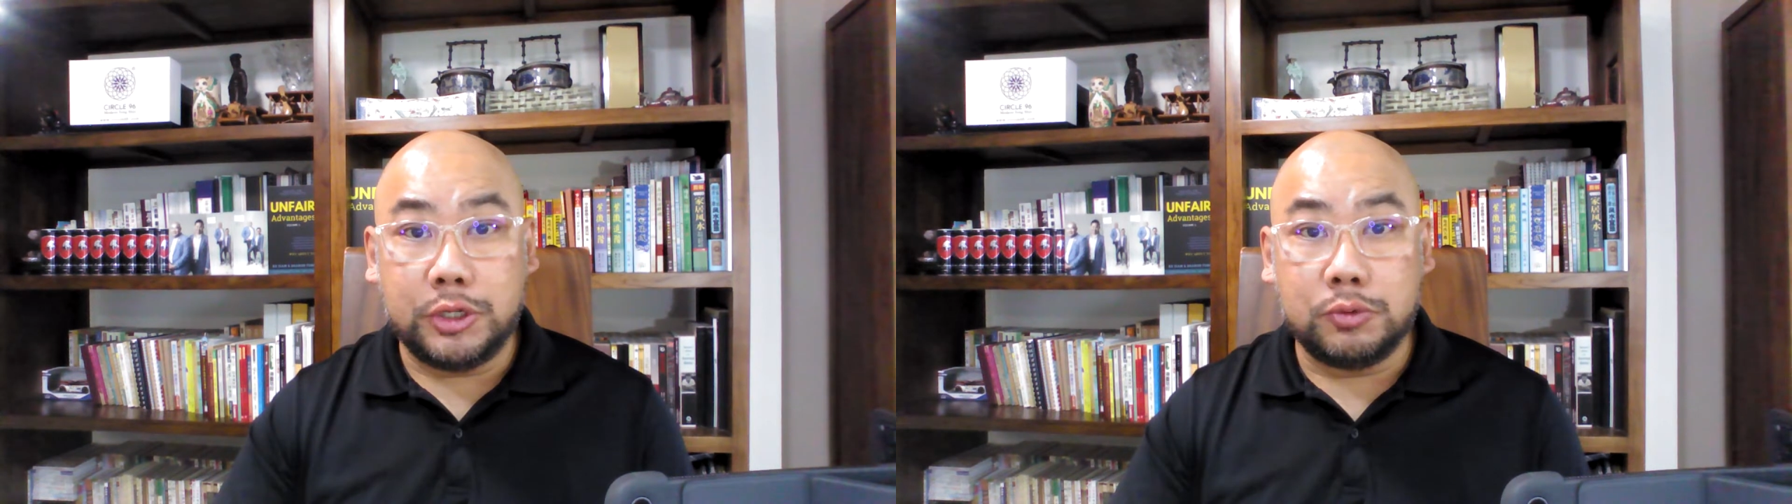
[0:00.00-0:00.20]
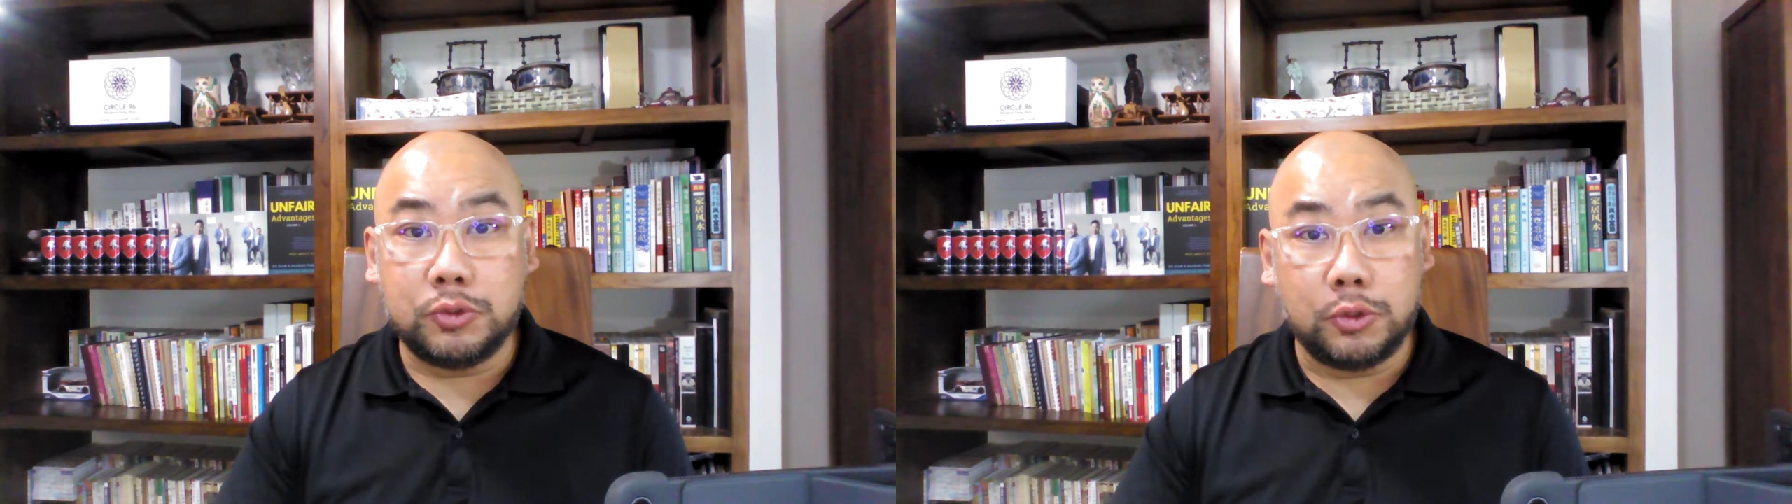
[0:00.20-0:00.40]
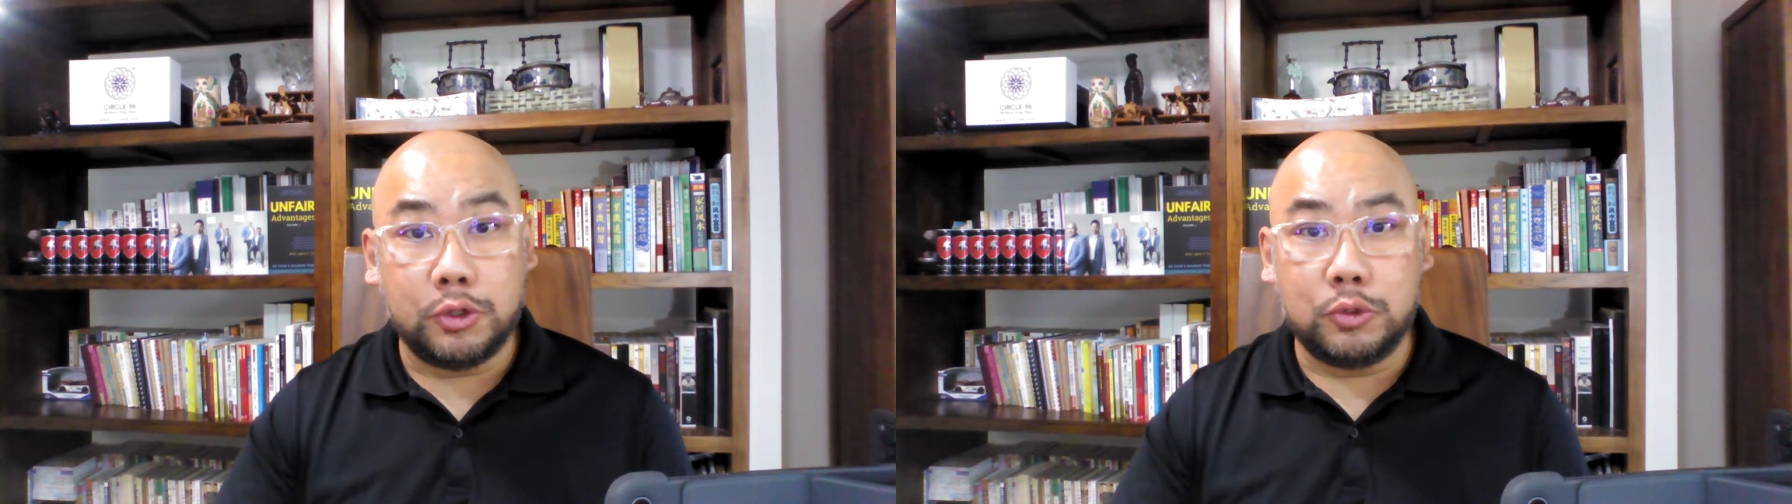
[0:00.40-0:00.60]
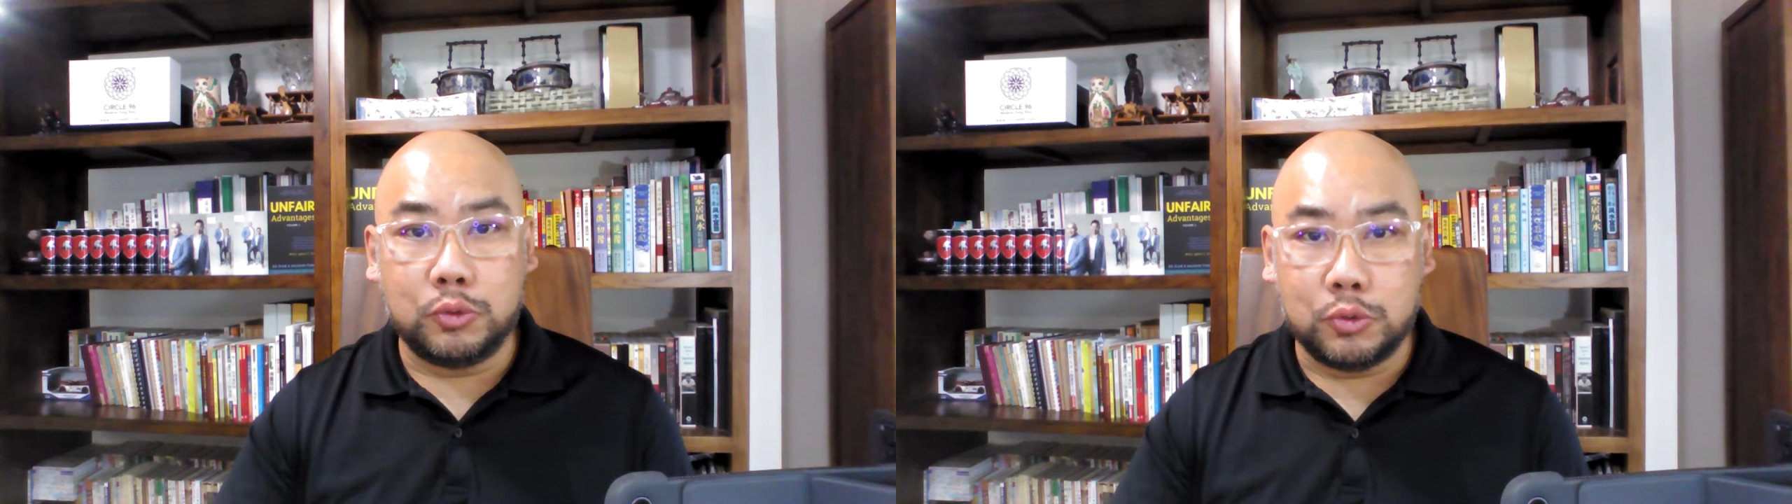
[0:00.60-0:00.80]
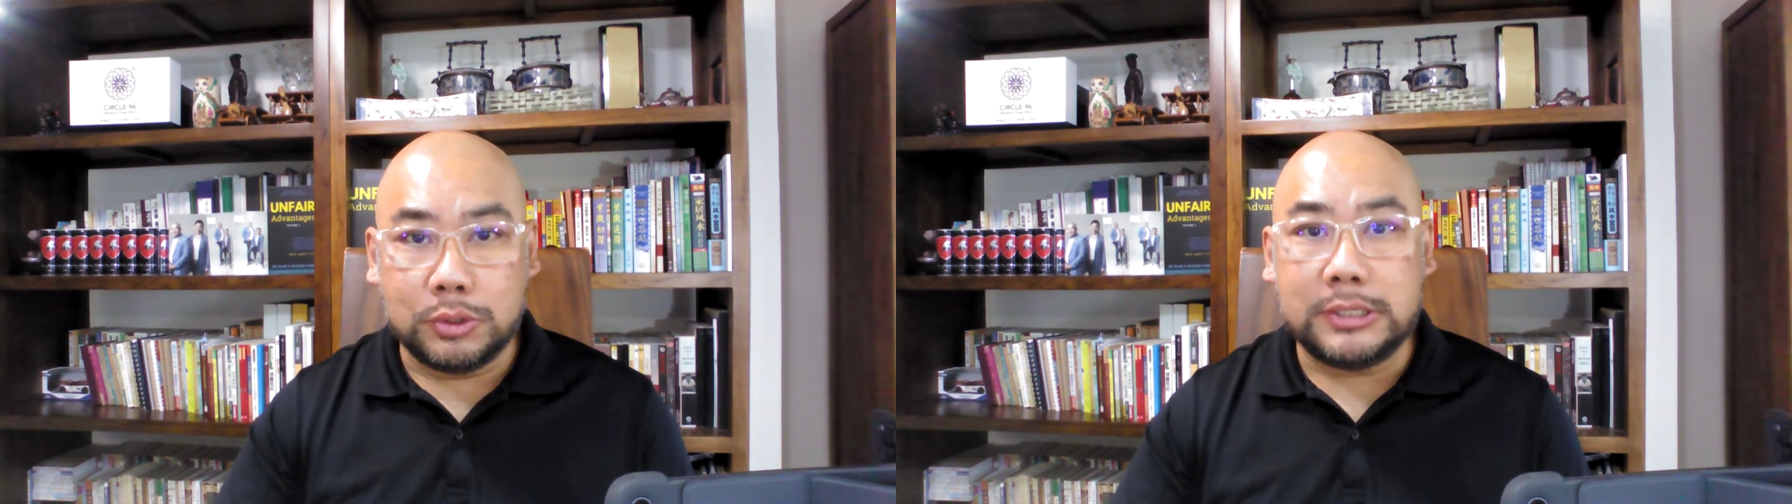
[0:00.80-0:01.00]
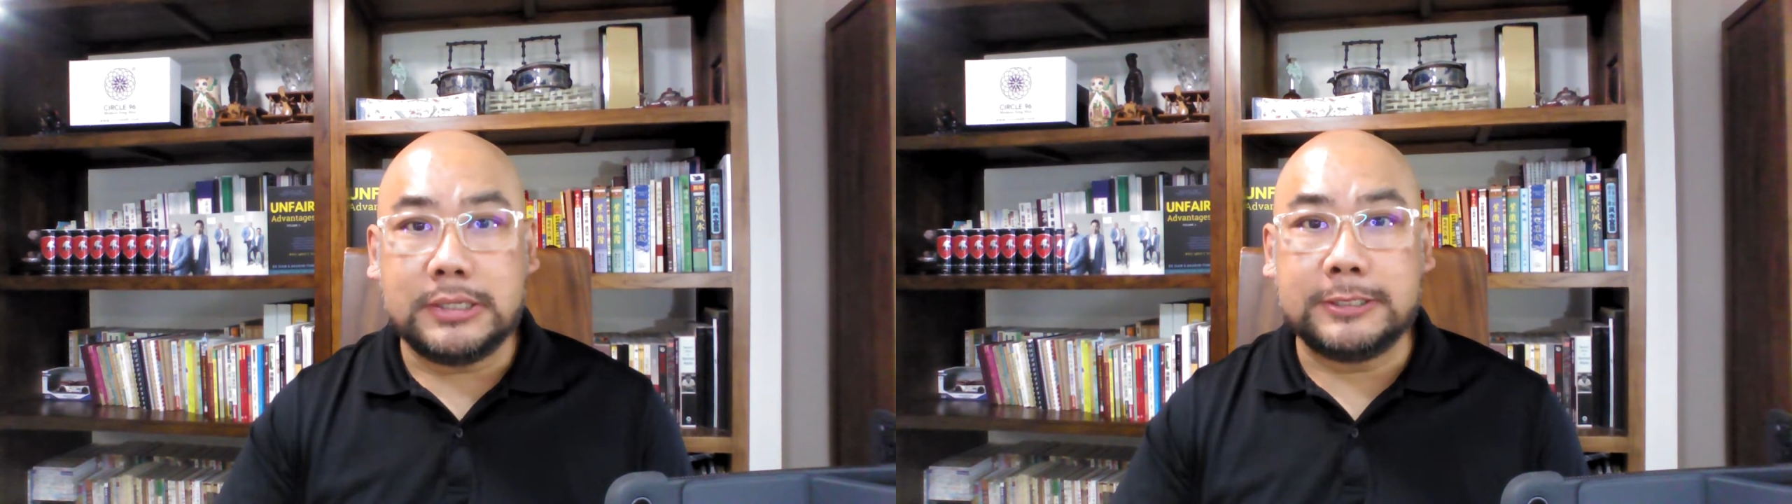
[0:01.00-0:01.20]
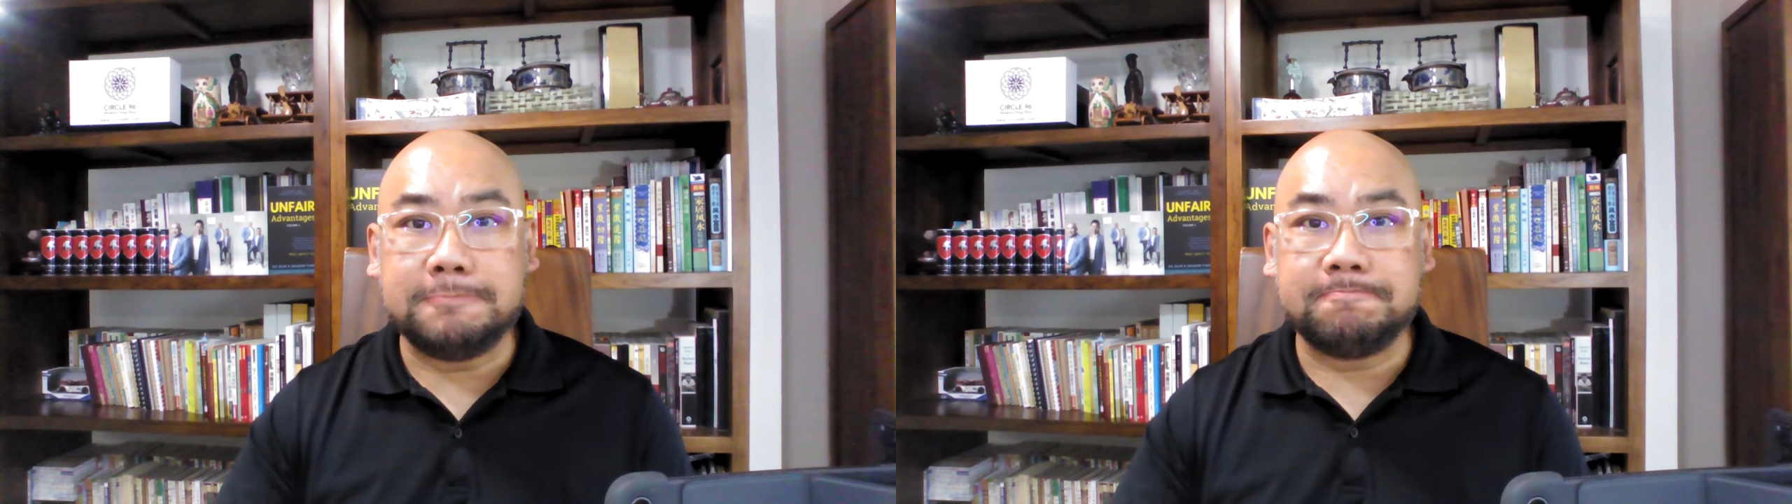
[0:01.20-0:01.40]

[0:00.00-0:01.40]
you so long you do good things,